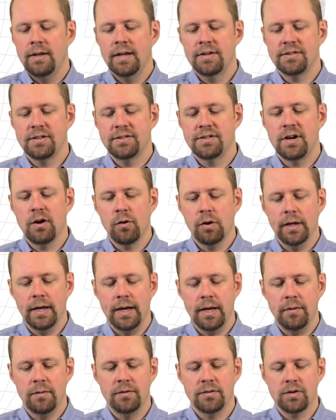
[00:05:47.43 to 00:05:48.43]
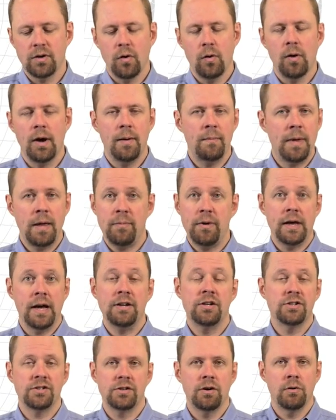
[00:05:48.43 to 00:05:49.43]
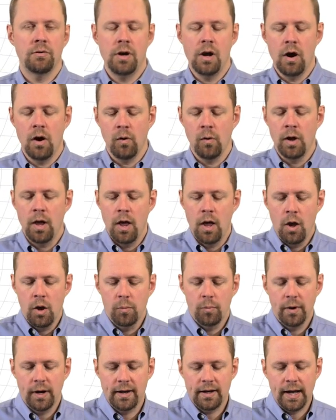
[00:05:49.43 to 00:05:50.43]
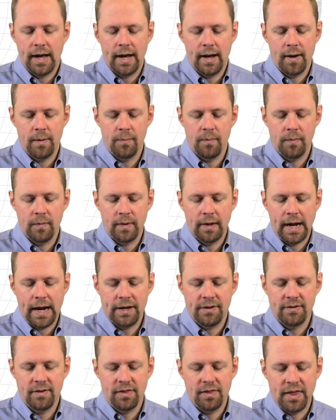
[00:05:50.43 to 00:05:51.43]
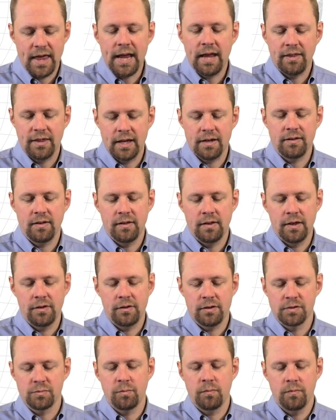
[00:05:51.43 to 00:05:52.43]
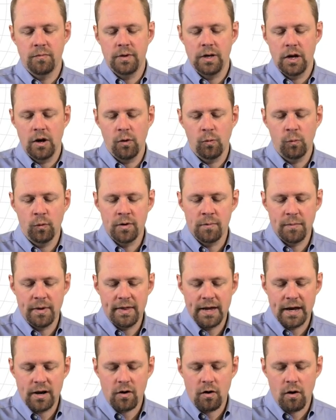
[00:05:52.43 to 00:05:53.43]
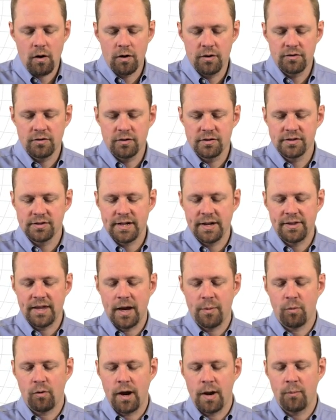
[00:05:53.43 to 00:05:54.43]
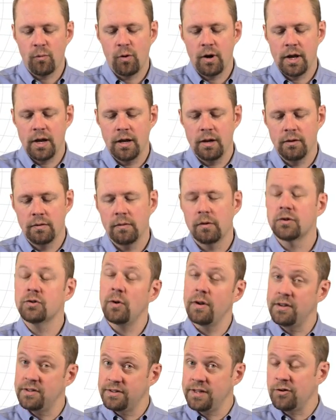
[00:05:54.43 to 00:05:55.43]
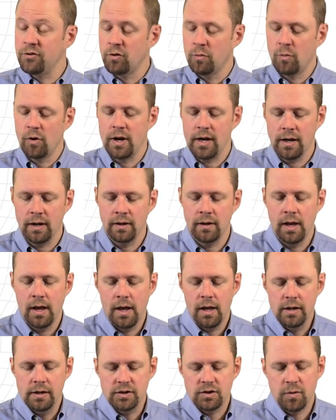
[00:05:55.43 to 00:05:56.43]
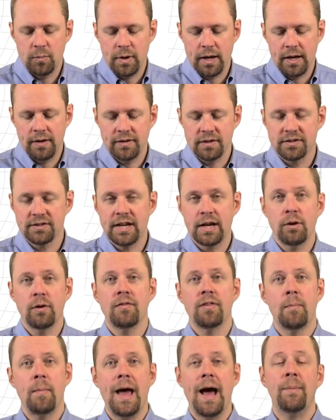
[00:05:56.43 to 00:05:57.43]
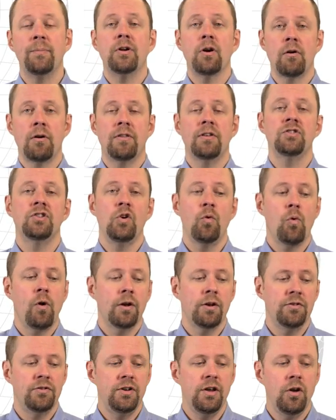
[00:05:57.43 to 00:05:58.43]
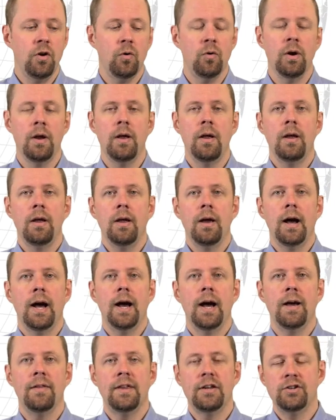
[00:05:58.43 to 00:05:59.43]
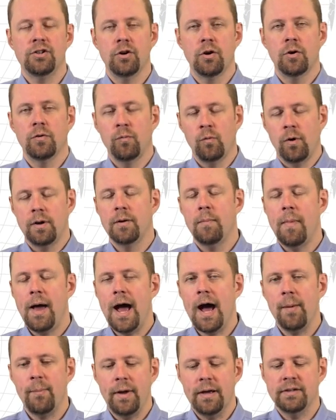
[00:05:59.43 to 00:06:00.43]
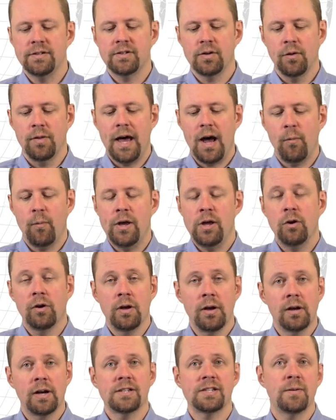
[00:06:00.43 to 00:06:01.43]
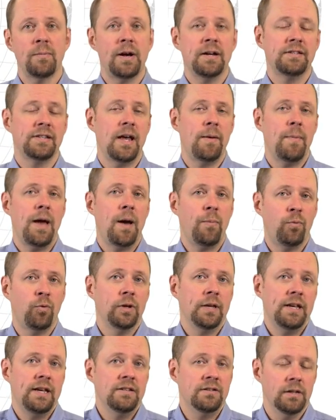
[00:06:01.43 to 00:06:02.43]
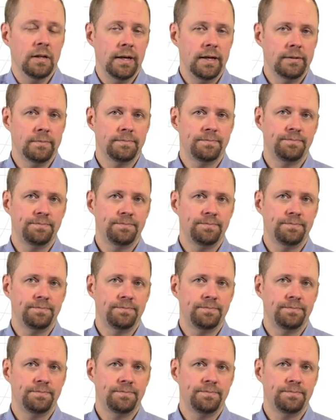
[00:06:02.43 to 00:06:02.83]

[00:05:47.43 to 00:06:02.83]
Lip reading: necessarily, so maybe I just don't know. But I think that there's, it wouldn't be that hard to set that prime meridian, or sorry, the central meridian, to be at the center of the mapped area that you want to do, that you want to map, and so that way you can customize that map really easily.